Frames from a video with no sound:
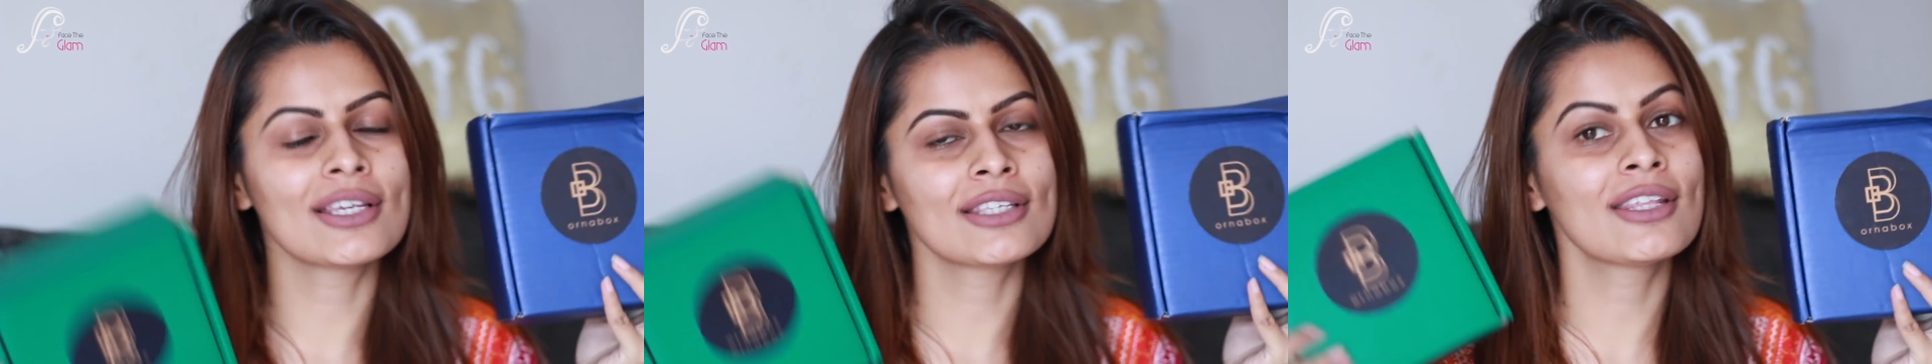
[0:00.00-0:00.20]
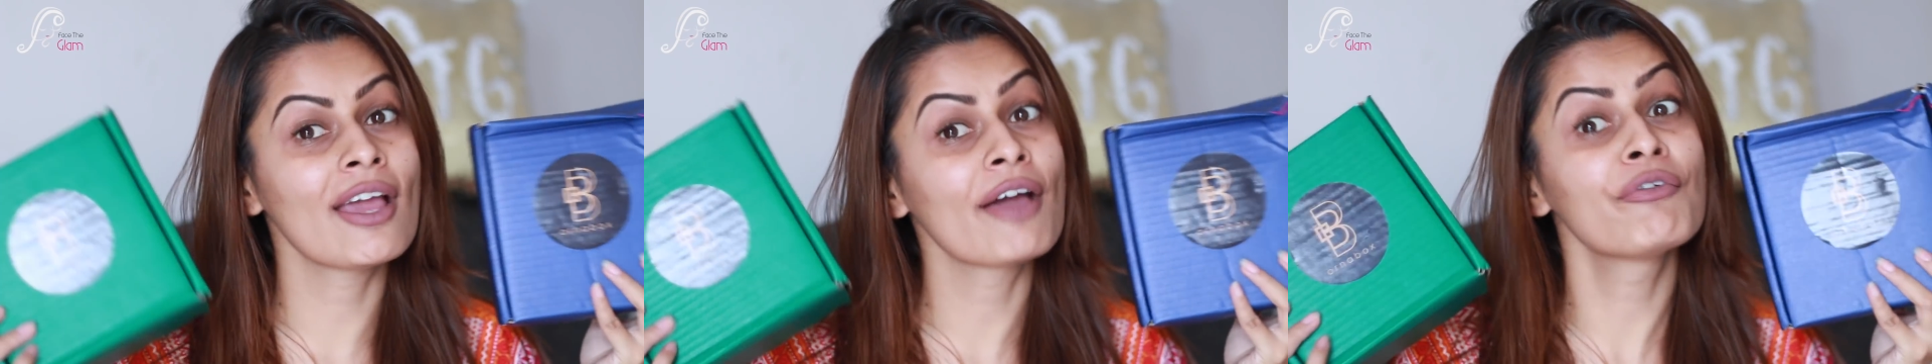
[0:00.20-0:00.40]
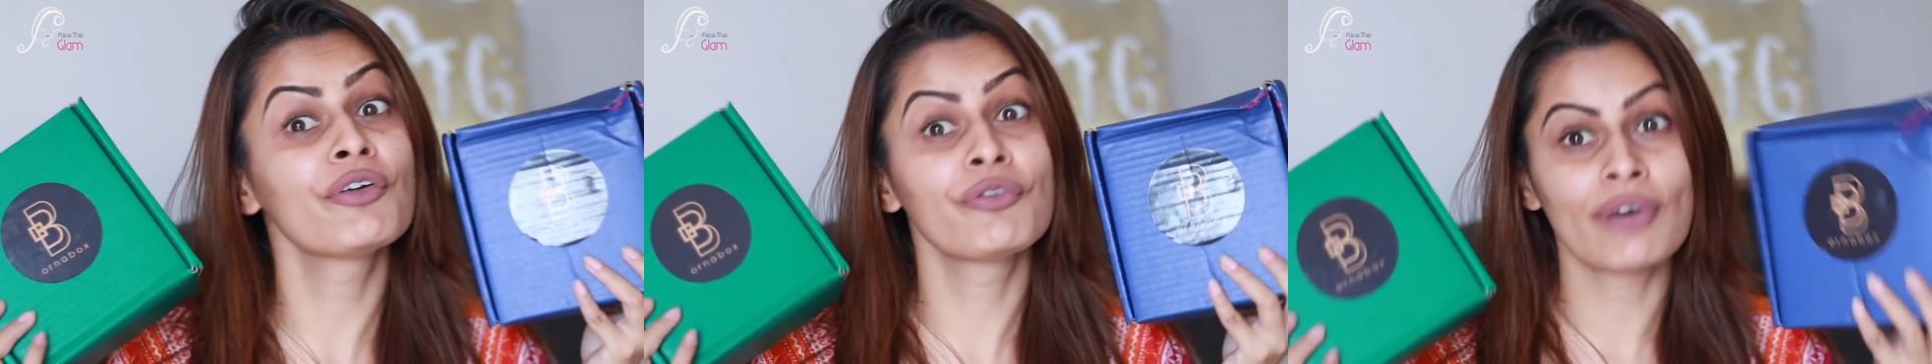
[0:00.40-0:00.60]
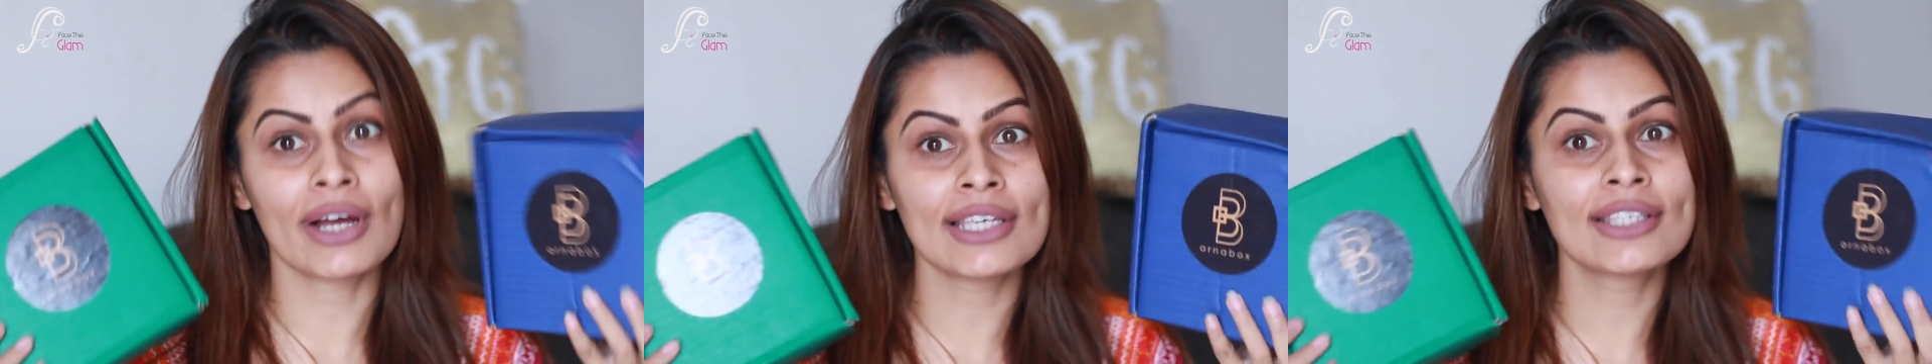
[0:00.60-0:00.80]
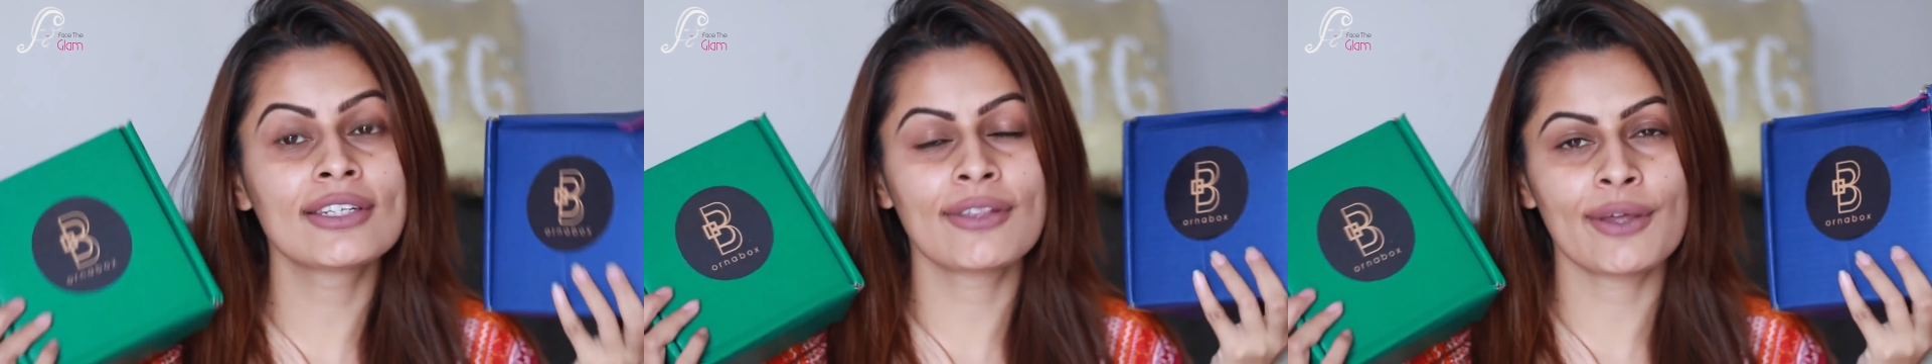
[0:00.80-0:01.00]
Yes, they have
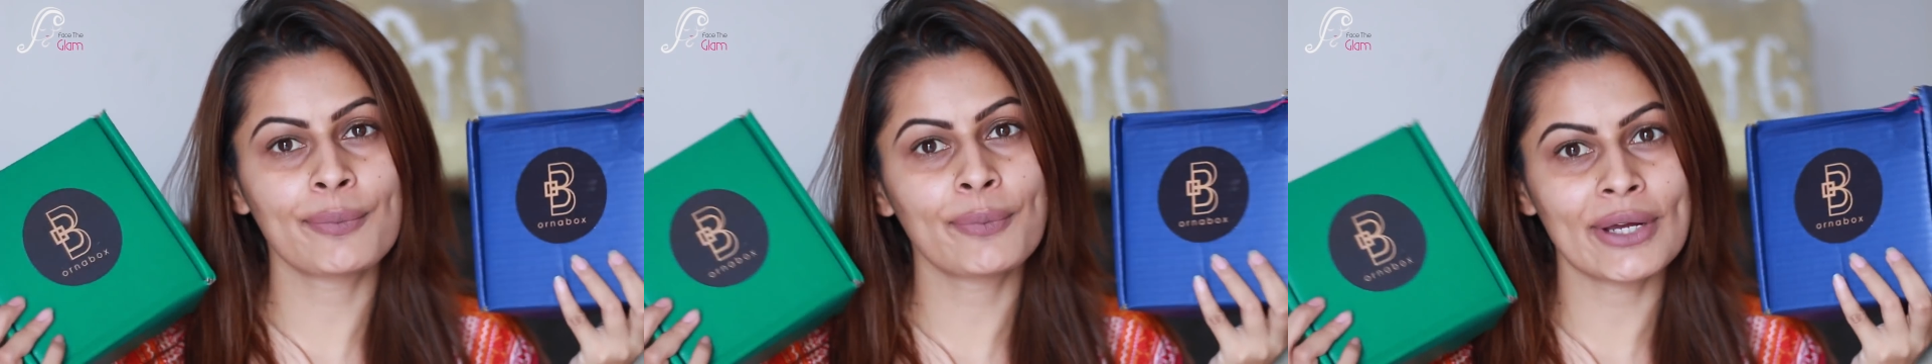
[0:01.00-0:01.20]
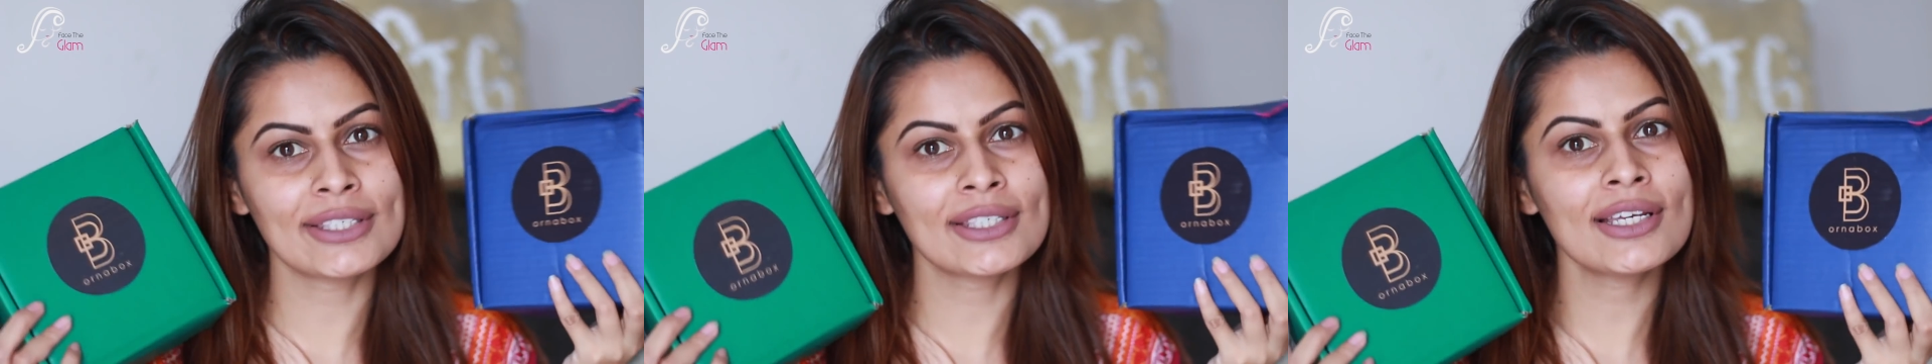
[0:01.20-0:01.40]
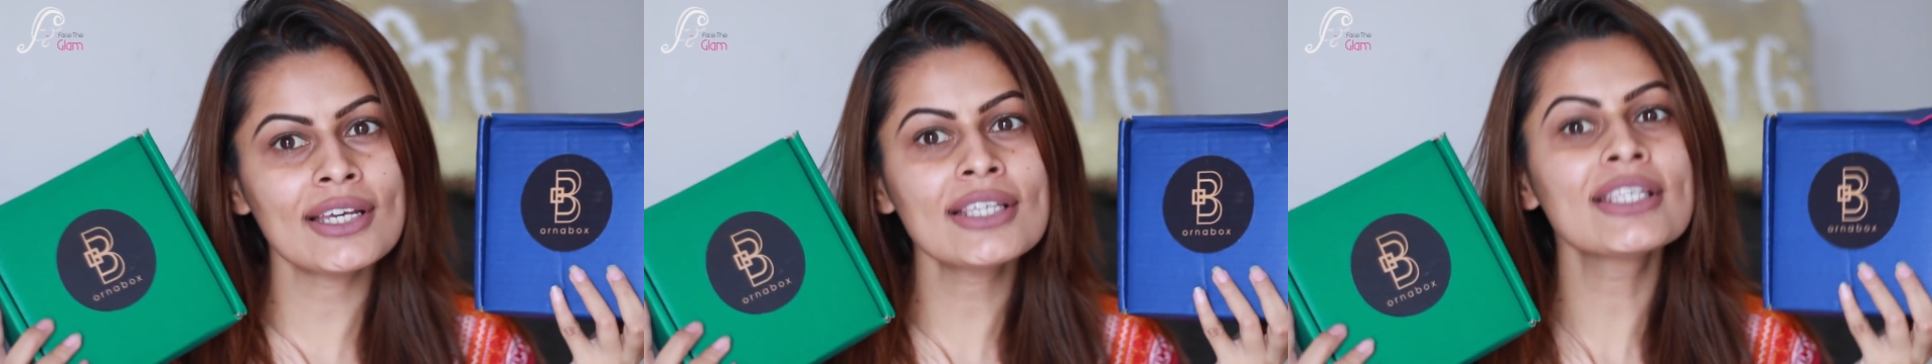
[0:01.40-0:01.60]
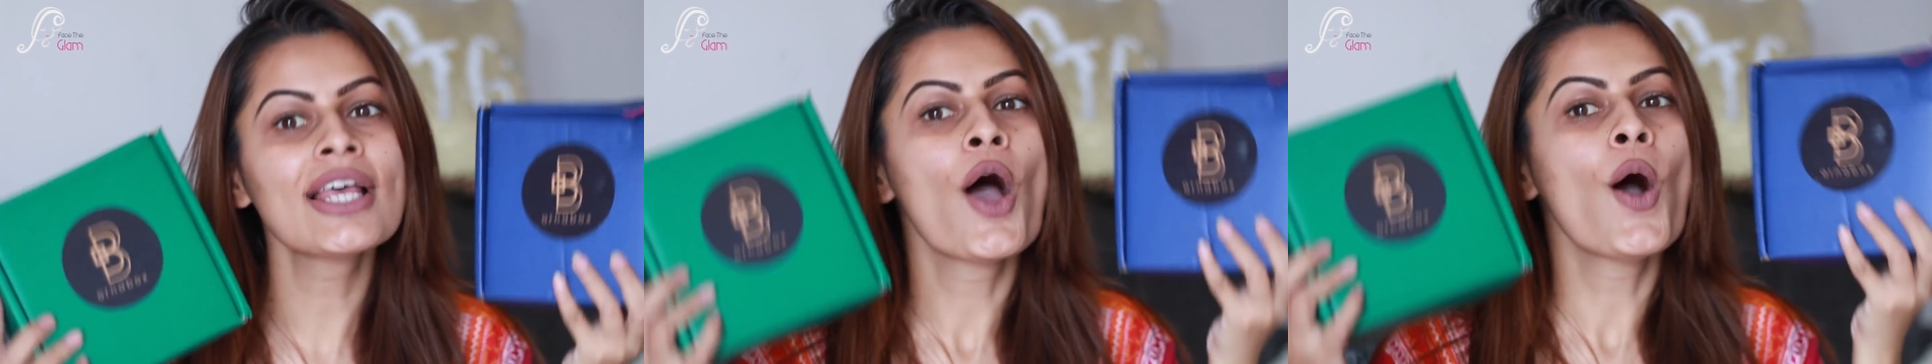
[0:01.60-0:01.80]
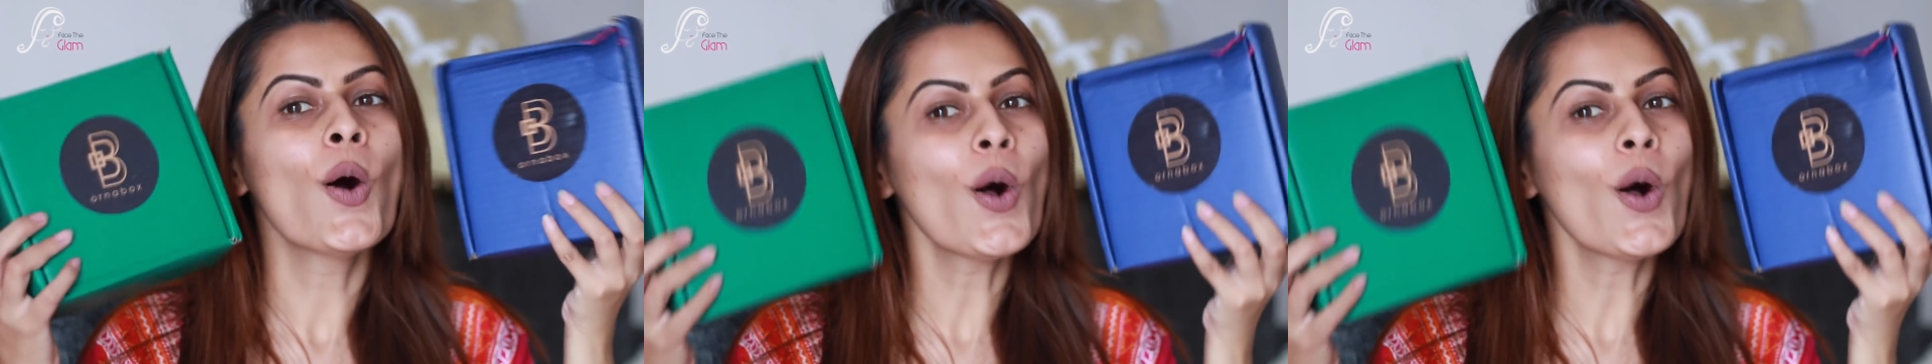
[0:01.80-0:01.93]
revised their prices,